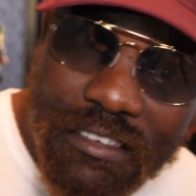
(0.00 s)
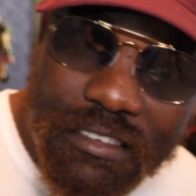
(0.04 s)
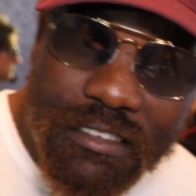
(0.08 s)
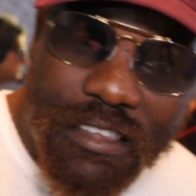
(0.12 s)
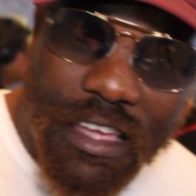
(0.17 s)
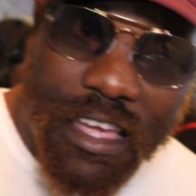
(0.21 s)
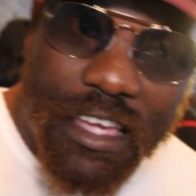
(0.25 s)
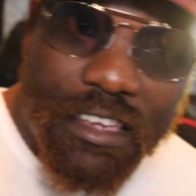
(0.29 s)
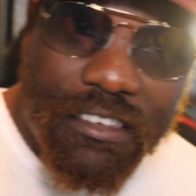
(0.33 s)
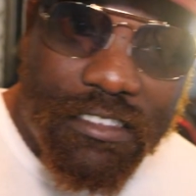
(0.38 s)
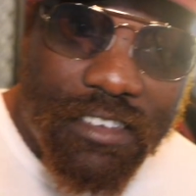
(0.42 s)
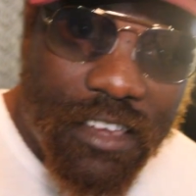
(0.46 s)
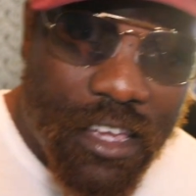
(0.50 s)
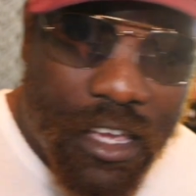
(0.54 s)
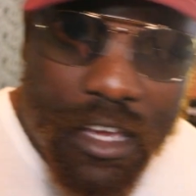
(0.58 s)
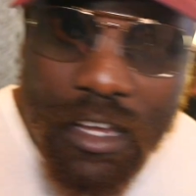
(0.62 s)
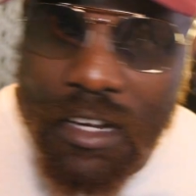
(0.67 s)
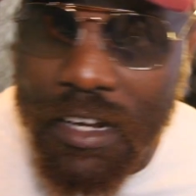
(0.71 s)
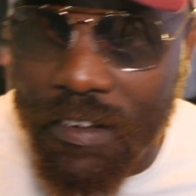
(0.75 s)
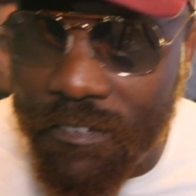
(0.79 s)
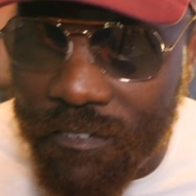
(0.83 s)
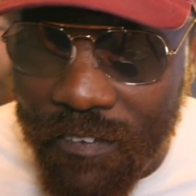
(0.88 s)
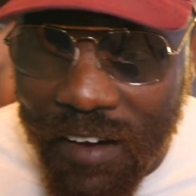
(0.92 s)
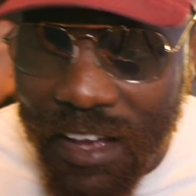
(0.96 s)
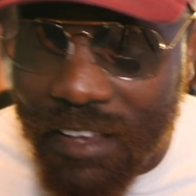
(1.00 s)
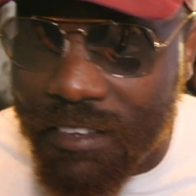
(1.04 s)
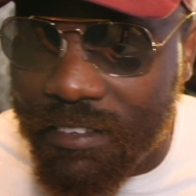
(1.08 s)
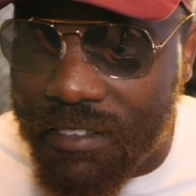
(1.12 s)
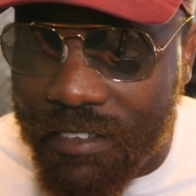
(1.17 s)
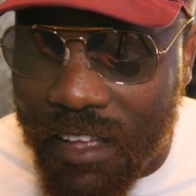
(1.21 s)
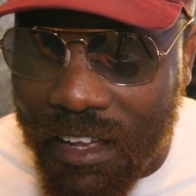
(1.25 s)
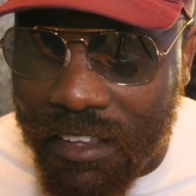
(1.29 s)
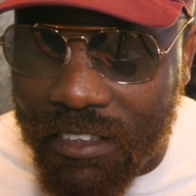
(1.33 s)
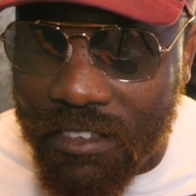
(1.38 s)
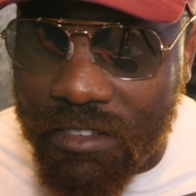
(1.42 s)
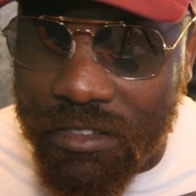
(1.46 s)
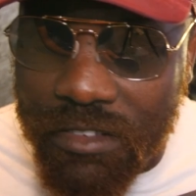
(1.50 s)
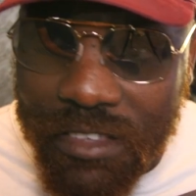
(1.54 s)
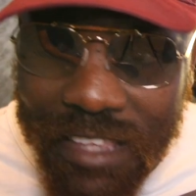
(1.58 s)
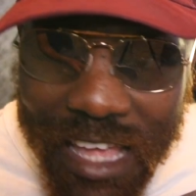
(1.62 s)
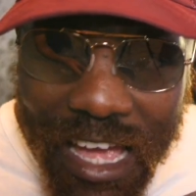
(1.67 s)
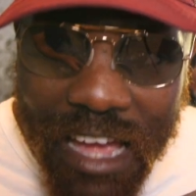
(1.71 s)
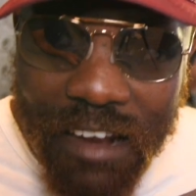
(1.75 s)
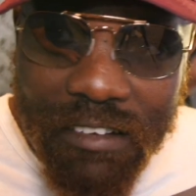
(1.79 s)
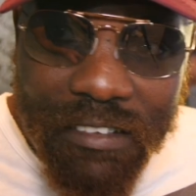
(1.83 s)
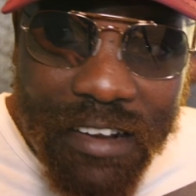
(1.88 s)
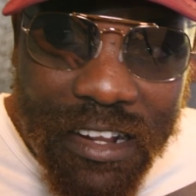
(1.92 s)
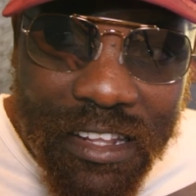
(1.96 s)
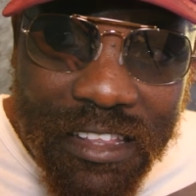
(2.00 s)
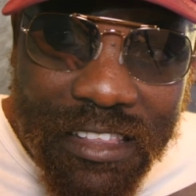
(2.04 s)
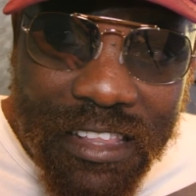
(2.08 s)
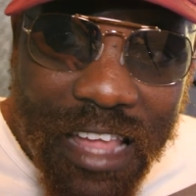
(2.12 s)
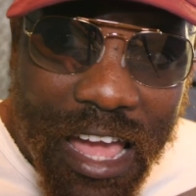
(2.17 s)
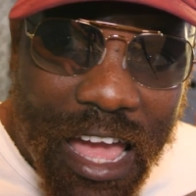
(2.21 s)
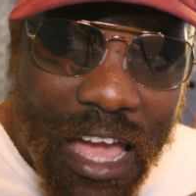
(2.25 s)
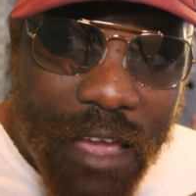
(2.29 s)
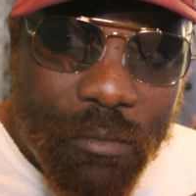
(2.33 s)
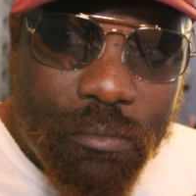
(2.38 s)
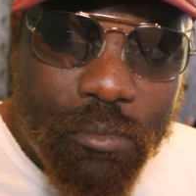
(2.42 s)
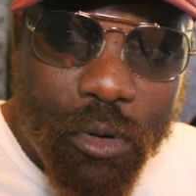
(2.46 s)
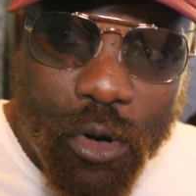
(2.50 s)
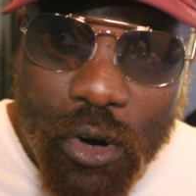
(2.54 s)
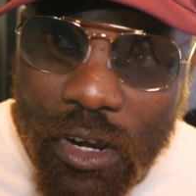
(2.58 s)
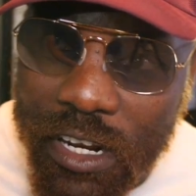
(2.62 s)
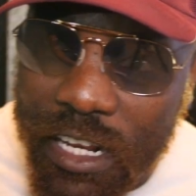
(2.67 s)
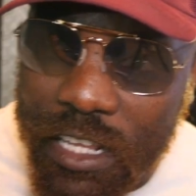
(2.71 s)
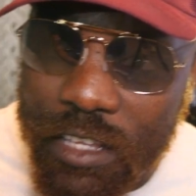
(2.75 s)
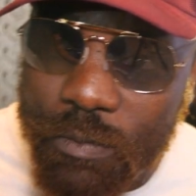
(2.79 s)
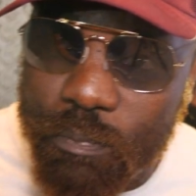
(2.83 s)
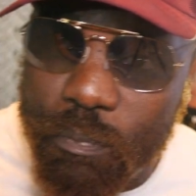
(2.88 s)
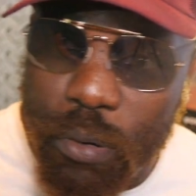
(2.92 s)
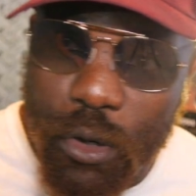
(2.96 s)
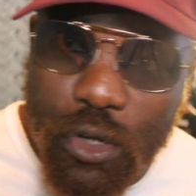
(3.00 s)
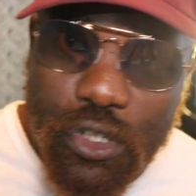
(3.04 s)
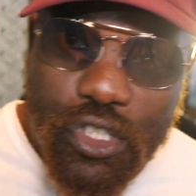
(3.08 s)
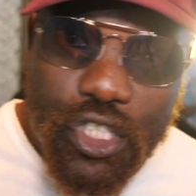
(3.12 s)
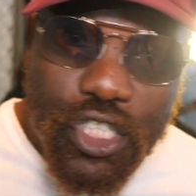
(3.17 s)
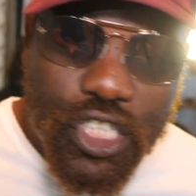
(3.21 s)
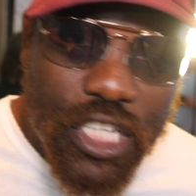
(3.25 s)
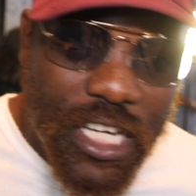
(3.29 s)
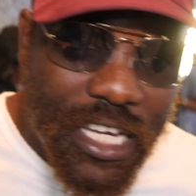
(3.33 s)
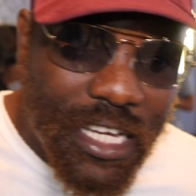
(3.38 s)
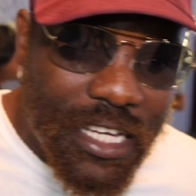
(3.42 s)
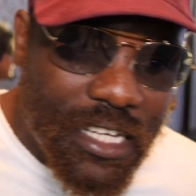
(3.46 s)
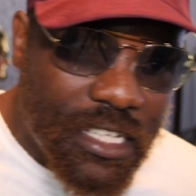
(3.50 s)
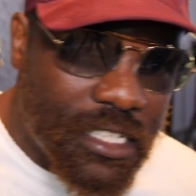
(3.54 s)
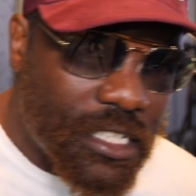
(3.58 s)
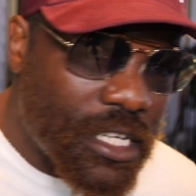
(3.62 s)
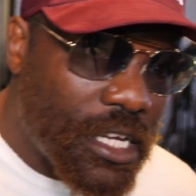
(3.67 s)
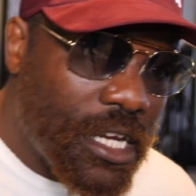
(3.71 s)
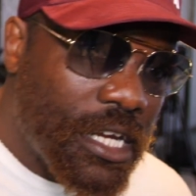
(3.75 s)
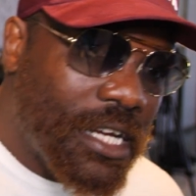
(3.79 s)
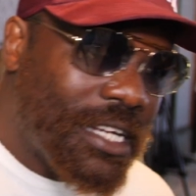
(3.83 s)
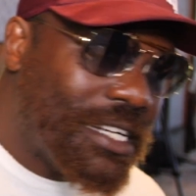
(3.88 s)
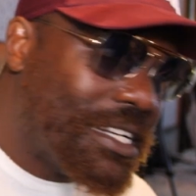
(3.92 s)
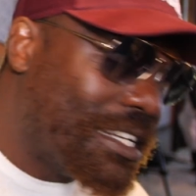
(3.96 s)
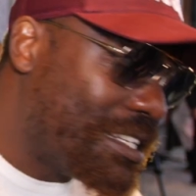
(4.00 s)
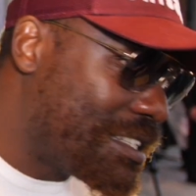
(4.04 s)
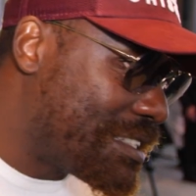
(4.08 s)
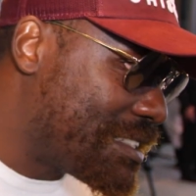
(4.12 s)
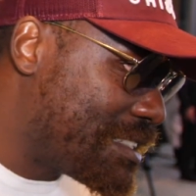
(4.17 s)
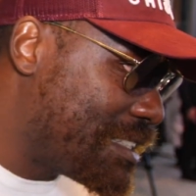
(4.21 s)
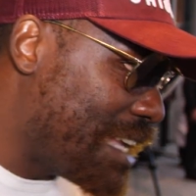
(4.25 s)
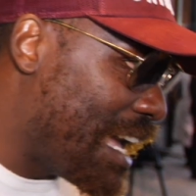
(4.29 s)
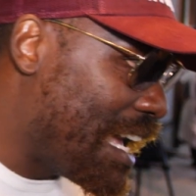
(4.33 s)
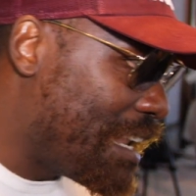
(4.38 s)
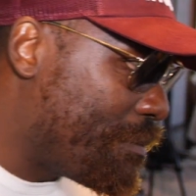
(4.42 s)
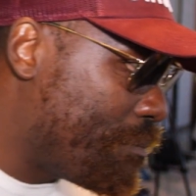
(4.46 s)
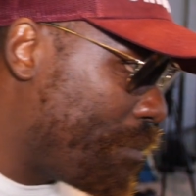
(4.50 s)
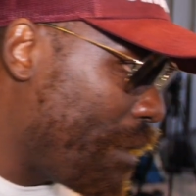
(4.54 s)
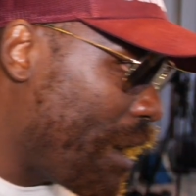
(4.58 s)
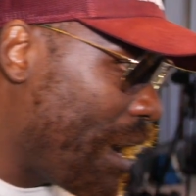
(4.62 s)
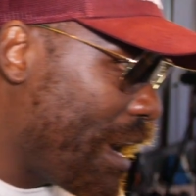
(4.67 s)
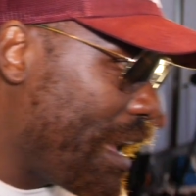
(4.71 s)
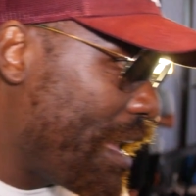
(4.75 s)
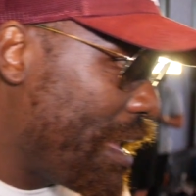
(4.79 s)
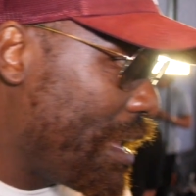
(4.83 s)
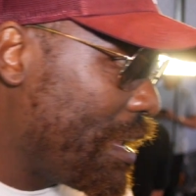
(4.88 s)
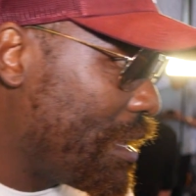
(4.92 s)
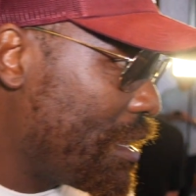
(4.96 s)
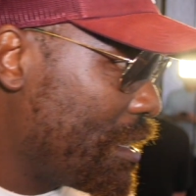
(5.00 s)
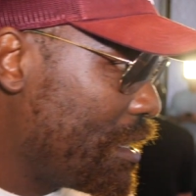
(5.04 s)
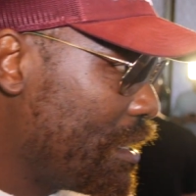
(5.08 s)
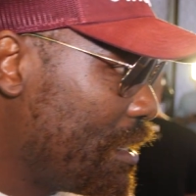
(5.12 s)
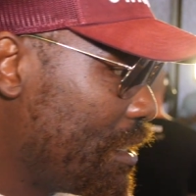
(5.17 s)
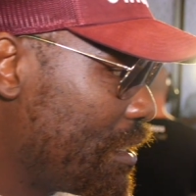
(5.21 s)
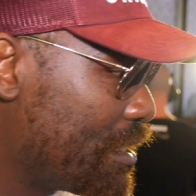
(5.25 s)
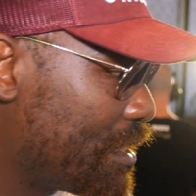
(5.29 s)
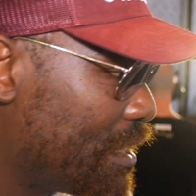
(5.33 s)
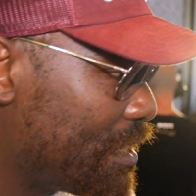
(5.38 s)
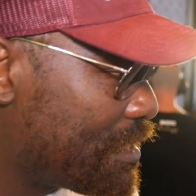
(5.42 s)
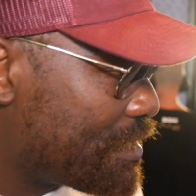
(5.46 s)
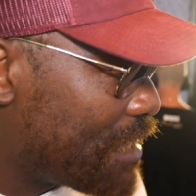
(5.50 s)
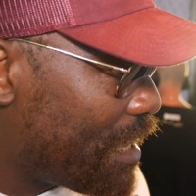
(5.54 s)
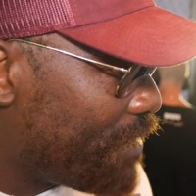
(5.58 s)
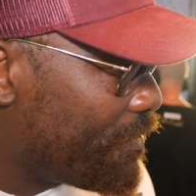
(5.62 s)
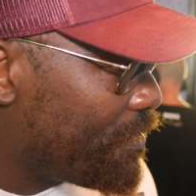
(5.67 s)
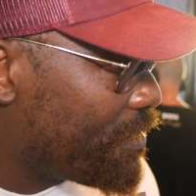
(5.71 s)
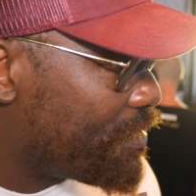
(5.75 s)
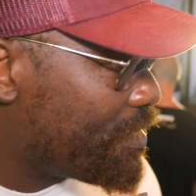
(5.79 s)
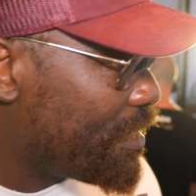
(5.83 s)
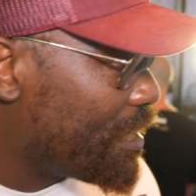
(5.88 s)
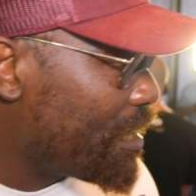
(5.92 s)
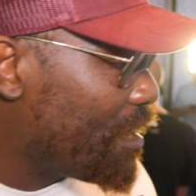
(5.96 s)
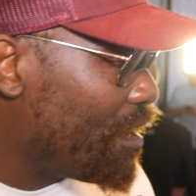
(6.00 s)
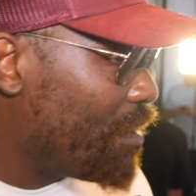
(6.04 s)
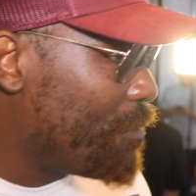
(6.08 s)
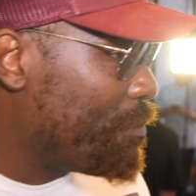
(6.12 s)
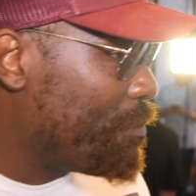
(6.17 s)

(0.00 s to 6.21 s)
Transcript: stage, the fight starts there and there, boy. There's pushing, there's headbutting, there's everything. Oh,